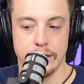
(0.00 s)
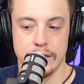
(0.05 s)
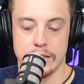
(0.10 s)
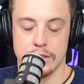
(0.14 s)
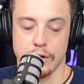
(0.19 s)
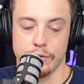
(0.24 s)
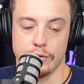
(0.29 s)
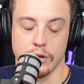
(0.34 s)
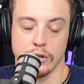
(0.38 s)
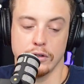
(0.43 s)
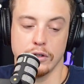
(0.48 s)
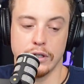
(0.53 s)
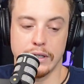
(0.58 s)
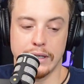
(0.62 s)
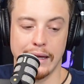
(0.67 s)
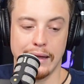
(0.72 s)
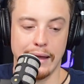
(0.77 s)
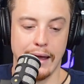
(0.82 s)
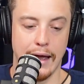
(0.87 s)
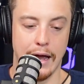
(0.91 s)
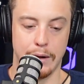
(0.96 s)
So if you're
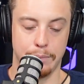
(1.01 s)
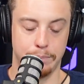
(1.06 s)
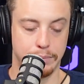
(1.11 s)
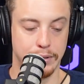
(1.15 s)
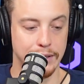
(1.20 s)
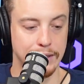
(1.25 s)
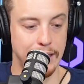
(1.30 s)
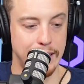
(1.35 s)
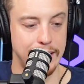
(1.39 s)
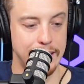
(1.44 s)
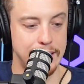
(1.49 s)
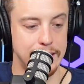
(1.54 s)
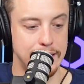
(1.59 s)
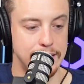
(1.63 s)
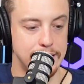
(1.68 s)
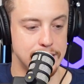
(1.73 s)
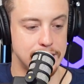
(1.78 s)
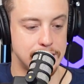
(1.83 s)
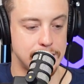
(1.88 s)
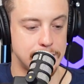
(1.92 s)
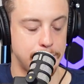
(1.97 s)
looking at
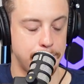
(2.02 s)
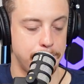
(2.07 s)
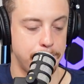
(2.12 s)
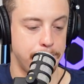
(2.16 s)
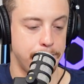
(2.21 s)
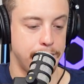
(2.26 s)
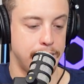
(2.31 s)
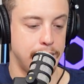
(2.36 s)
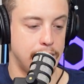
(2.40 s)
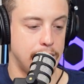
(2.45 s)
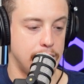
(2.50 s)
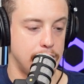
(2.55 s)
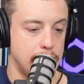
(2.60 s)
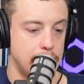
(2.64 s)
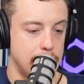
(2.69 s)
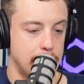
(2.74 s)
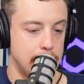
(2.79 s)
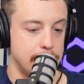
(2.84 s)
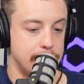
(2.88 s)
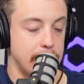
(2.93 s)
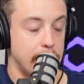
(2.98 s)
plays
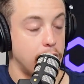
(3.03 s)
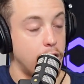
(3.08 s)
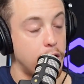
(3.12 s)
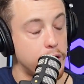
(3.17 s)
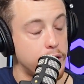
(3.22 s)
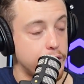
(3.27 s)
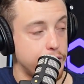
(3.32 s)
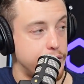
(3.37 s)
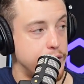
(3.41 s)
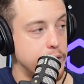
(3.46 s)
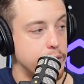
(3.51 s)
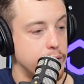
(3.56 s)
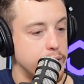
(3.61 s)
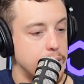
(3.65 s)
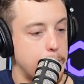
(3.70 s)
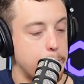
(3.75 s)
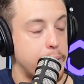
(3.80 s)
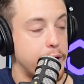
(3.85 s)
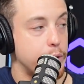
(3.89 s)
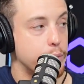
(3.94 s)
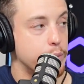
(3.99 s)
that aren't
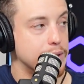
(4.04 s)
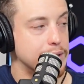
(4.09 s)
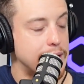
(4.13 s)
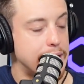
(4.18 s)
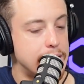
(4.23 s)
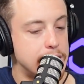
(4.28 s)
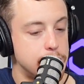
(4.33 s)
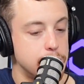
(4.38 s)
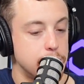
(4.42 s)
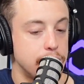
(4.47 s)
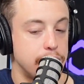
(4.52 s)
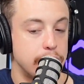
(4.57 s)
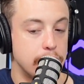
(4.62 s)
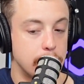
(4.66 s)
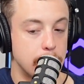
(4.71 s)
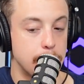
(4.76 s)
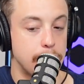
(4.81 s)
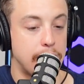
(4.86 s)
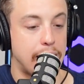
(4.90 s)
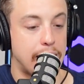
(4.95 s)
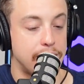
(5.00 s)
Ethereum but are related to
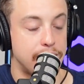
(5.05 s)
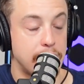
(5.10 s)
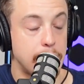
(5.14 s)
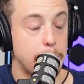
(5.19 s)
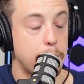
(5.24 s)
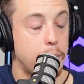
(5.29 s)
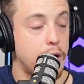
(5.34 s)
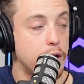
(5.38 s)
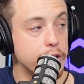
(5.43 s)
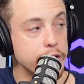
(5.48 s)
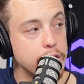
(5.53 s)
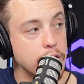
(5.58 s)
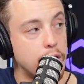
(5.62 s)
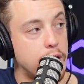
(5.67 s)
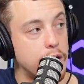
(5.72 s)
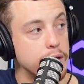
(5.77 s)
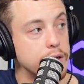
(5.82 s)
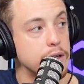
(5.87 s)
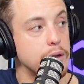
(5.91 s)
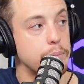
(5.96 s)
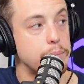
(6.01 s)
Ethereum, then I think
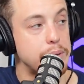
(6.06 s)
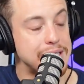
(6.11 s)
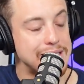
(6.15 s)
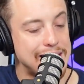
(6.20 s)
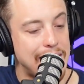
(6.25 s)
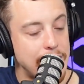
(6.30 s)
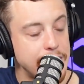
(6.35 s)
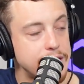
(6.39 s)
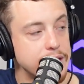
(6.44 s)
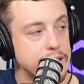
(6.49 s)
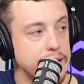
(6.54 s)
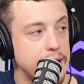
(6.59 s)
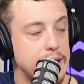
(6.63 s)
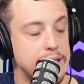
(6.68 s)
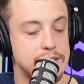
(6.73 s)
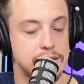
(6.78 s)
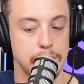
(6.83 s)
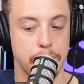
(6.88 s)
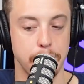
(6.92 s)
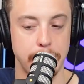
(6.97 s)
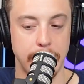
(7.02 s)
Polygon potentially
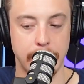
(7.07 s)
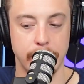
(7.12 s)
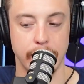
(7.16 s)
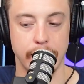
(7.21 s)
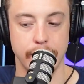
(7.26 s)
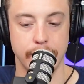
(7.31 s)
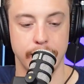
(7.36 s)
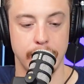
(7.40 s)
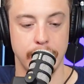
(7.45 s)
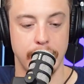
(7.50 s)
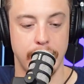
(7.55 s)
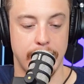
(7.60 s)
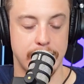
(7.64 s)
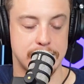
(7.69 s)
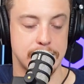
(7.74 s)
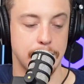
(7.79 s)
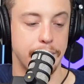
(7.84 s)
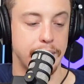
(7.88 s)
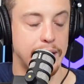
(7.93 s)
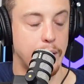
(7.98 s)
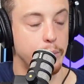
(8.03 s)
has some merit as
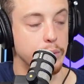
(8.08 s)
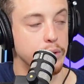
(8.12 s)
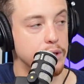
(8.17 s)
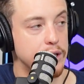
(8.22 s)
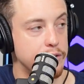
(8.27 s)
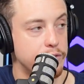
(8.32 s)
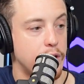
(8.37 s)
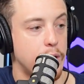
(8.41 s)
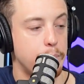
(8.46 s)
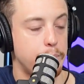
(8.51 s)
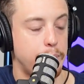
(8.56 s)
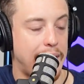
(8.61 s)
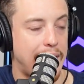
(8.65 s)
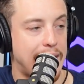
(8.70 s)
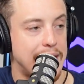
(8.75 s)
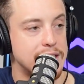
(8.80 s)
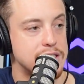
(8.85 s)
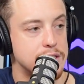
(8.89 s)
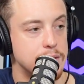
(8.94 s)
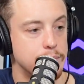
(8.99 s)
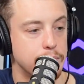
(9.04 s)
something that will live on
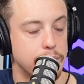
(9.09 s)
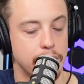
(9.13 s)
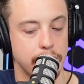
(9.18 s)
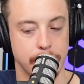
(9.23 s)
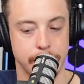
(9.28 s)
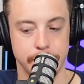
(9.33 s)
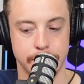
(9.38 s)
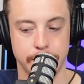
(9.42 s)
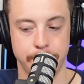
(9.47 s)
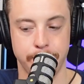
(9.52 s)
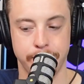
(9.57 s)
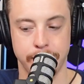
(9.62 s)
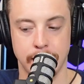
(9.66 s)
past the merge,